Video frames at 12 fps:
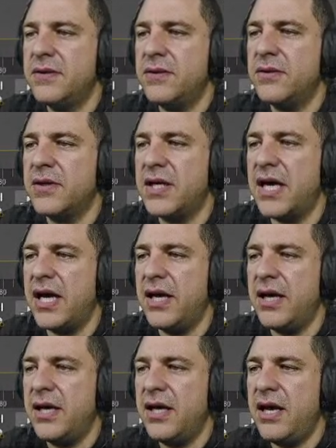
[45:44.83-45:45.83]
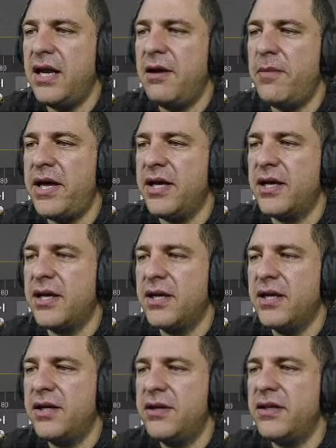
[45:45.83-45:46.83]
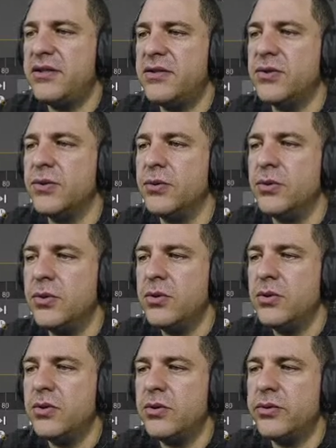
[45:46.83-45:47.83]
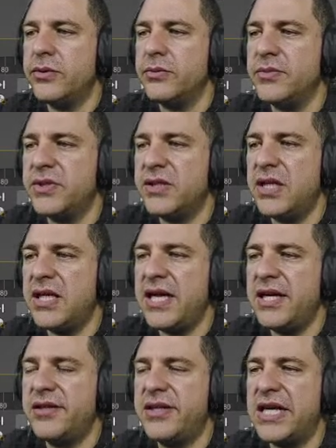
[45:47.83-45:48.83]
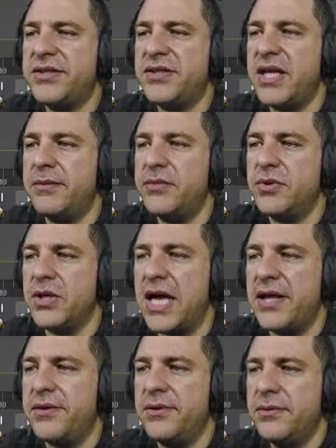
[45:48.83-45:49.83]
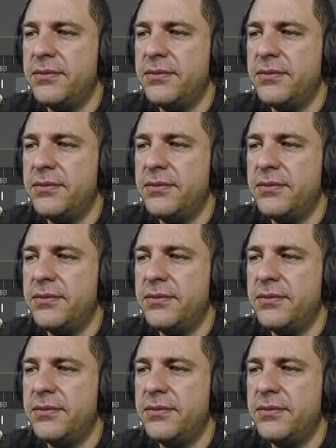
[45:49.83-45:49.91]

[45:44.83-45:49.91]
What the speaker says: Okay, and I make these two rooms and I attach them together.